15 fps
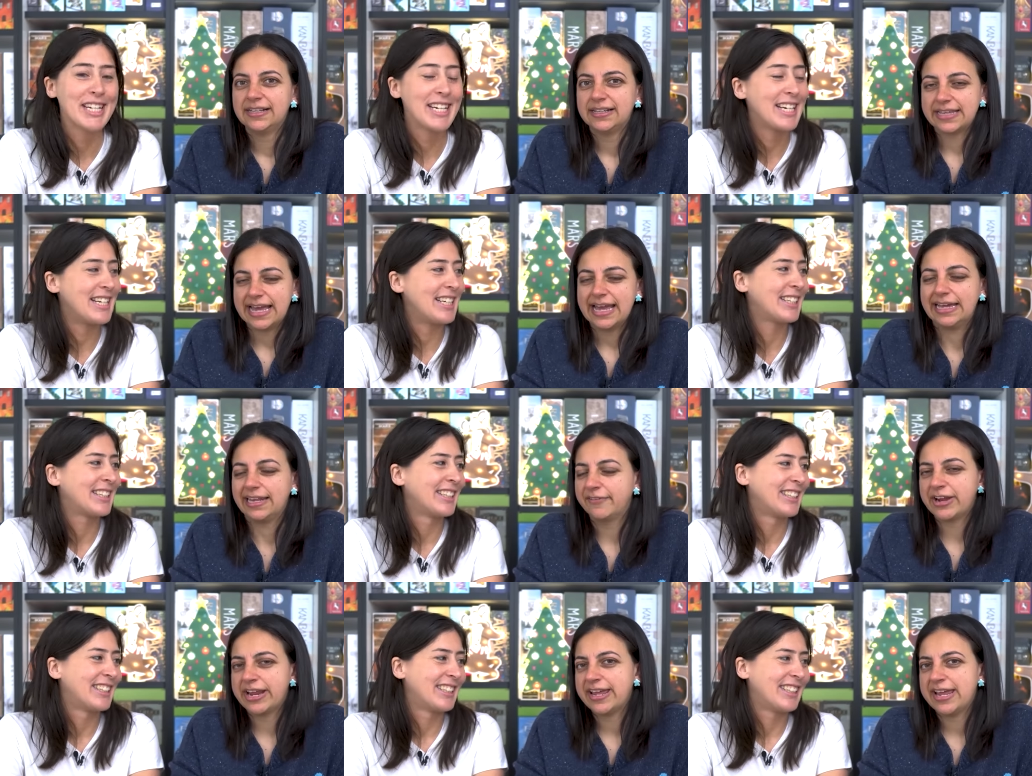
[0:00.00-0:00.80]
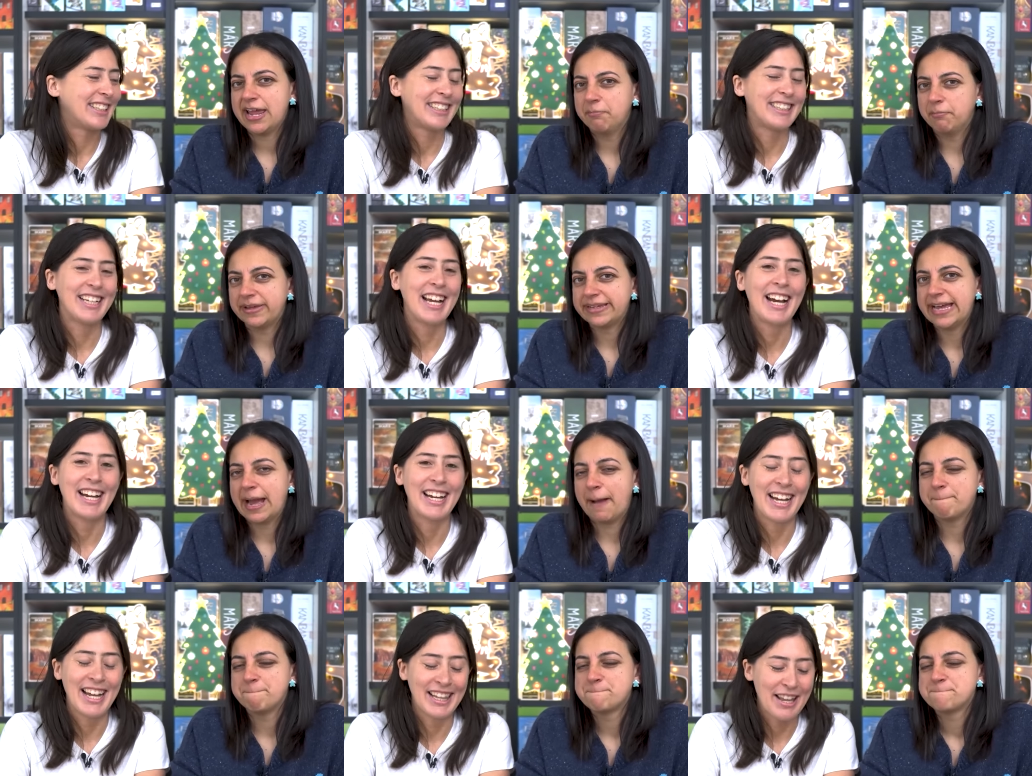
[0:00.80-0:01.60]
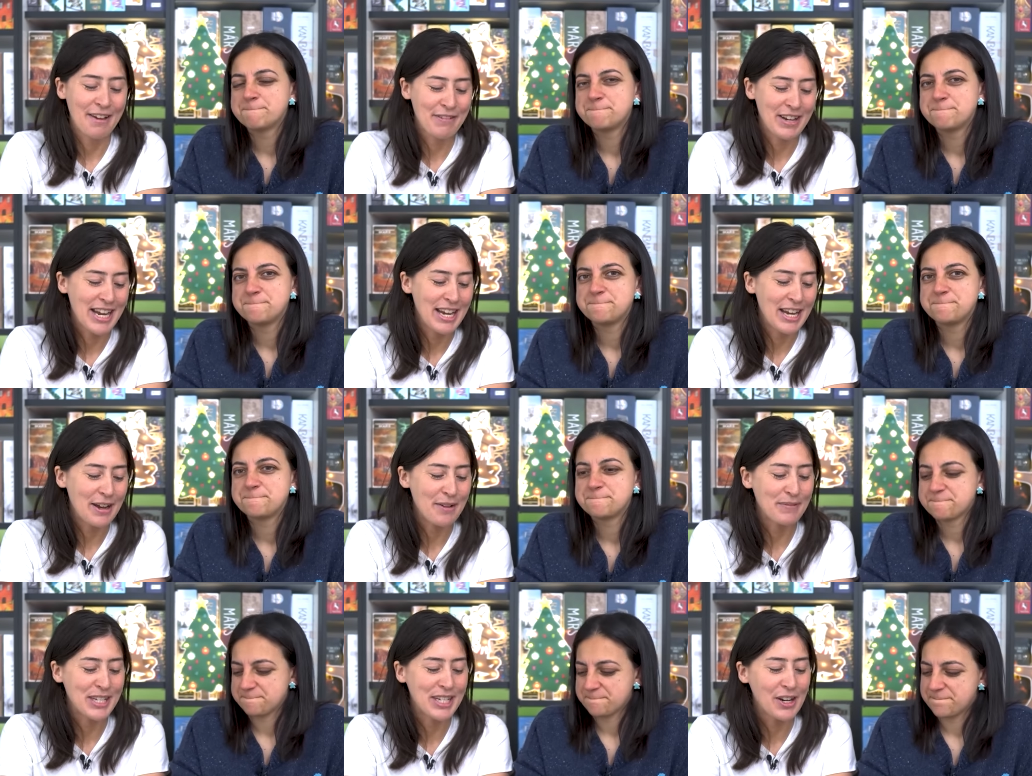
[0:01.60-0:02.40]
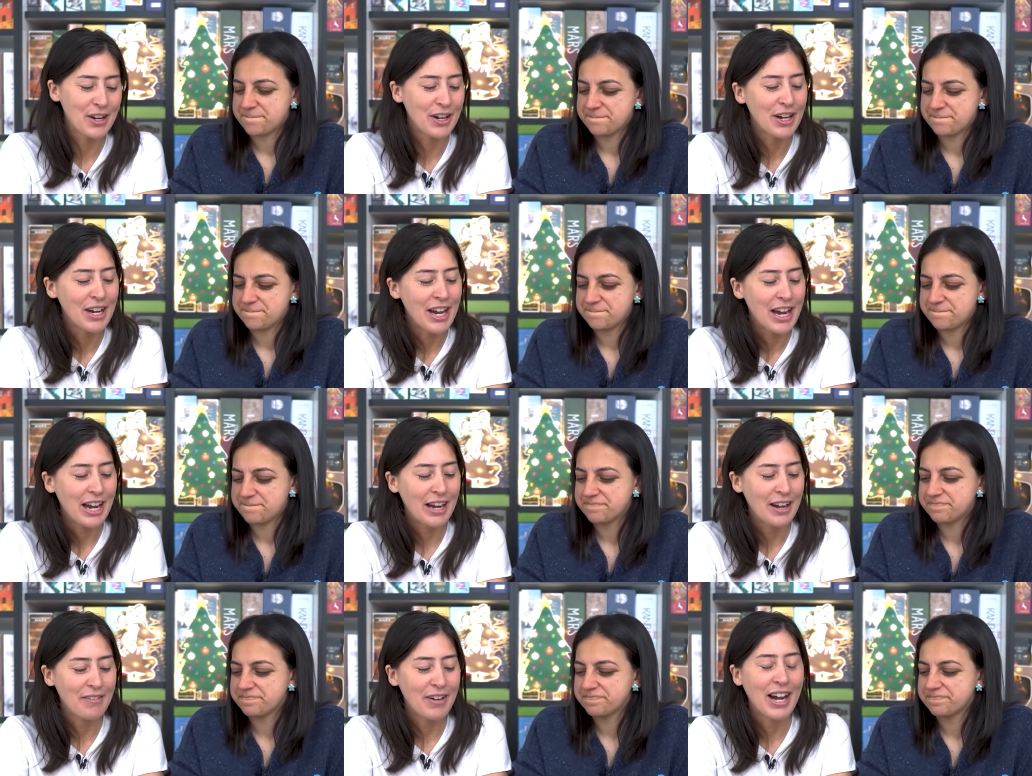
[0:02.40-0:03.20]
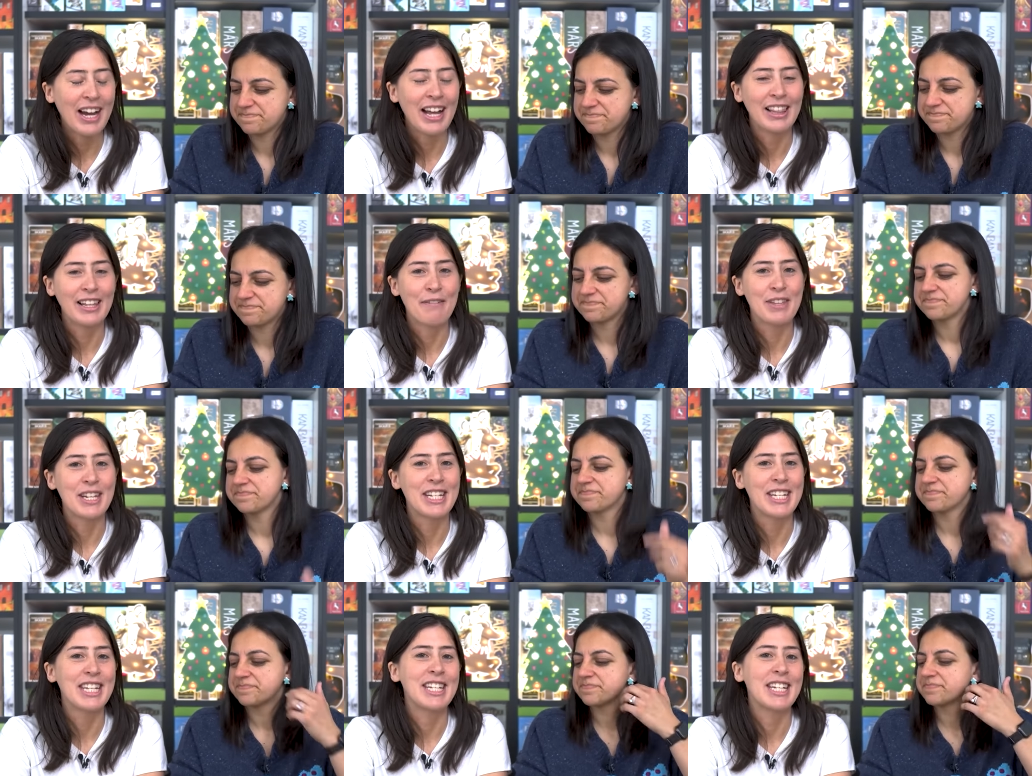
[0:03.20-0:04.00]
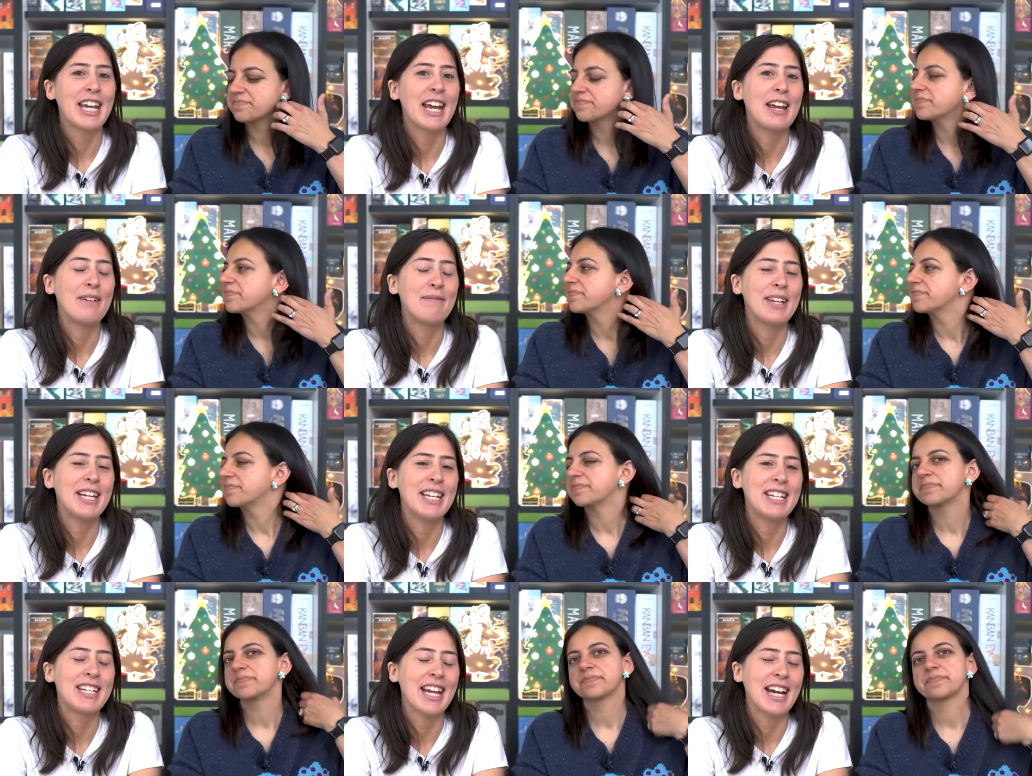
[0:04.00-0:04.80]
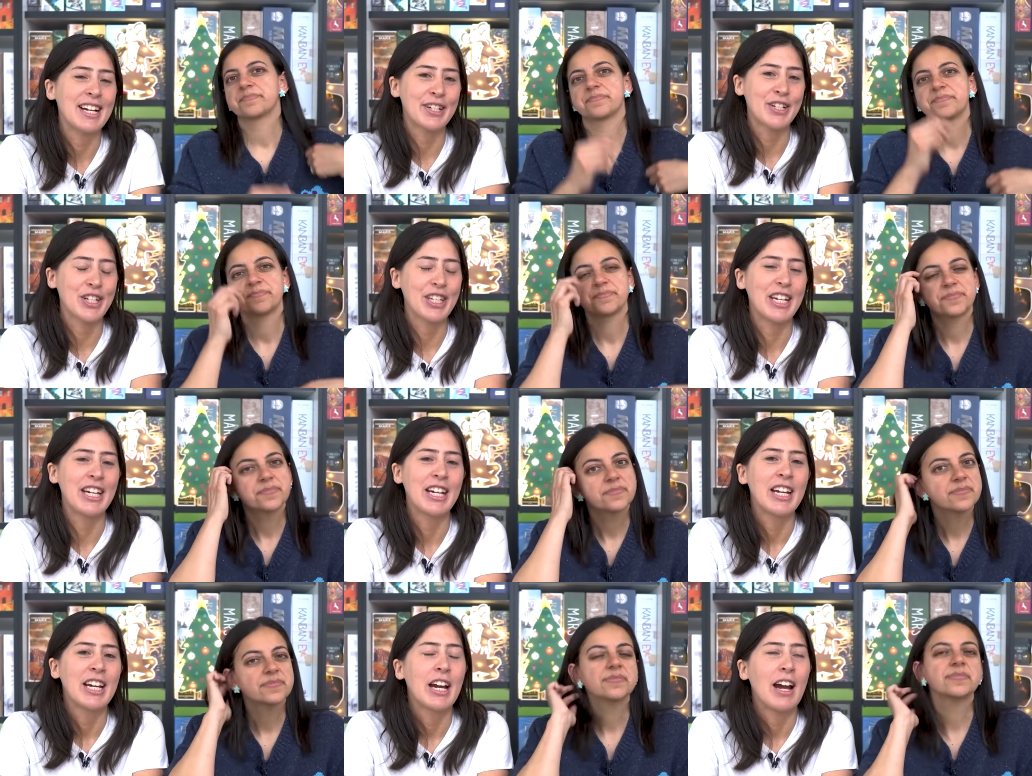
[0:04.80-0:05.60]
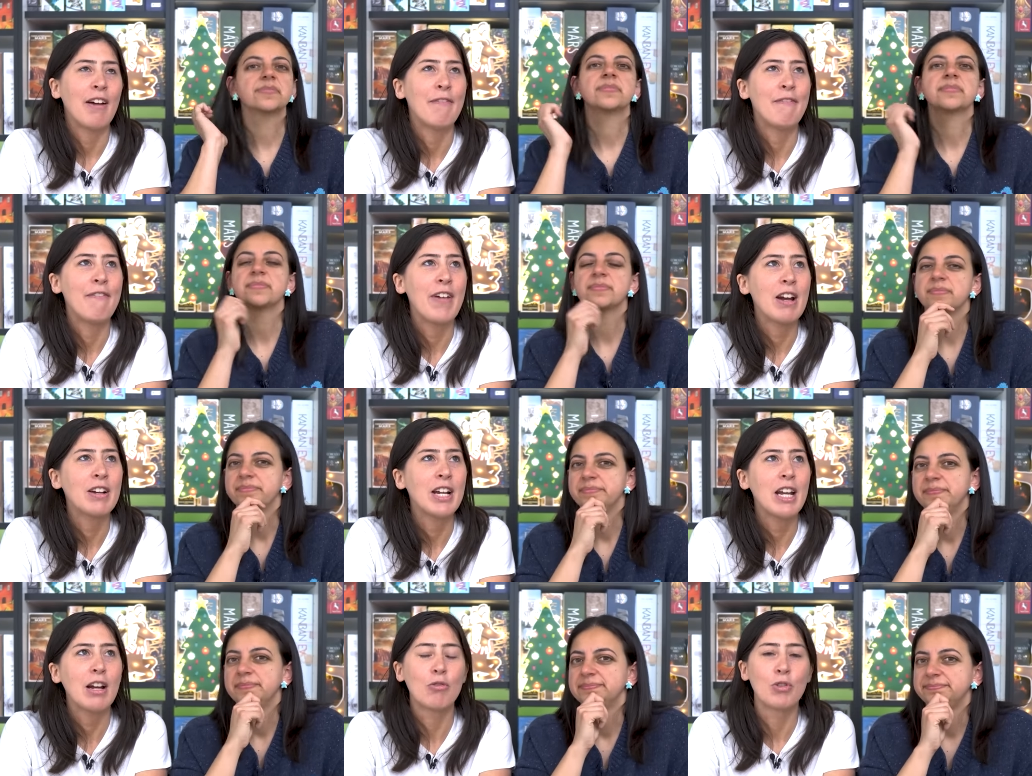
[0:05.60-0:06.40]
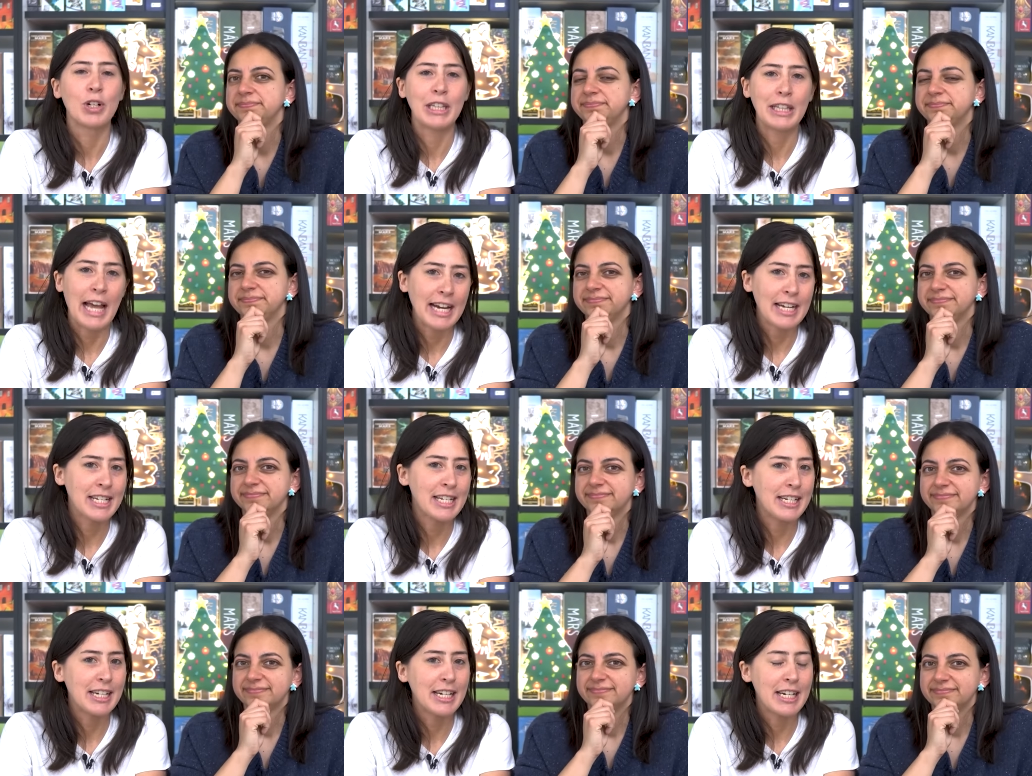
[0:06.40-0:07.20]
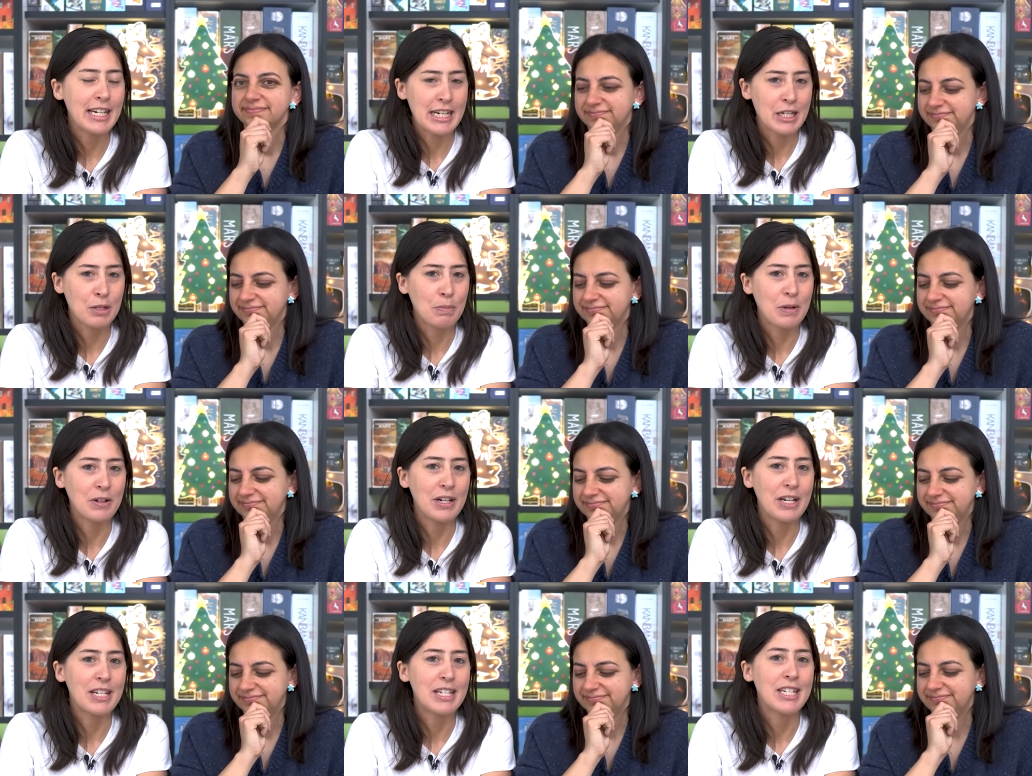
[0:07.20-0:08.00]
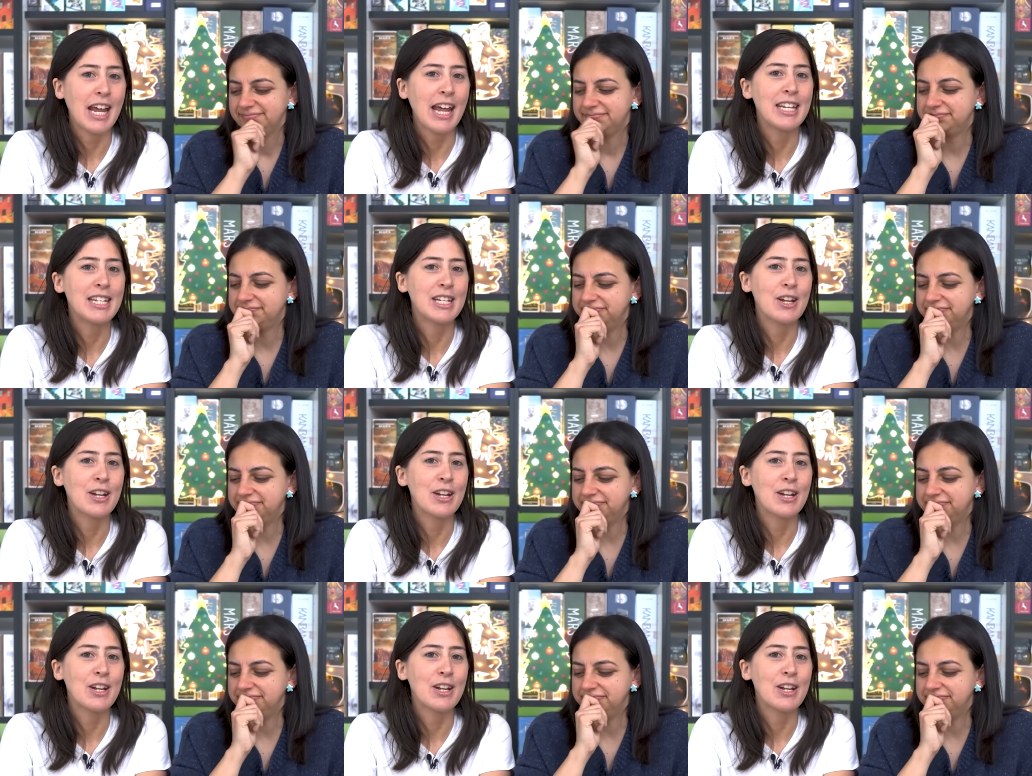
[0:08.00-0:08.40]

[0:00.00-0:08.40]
Speaker 1: tea. Yeah, 11 a.m. Yeah, yeah, 11 a.m. So um, I love this. This game is actually a very relaxing experience. And